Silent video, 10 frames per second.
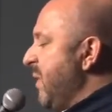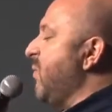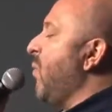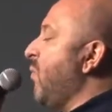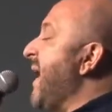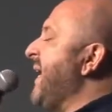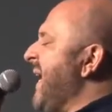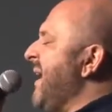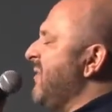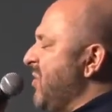We will
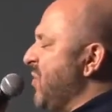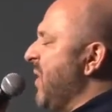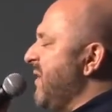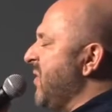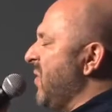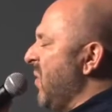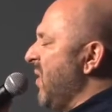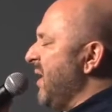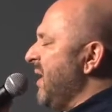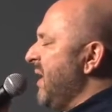radiate the joy of the
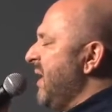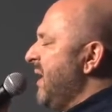Lord.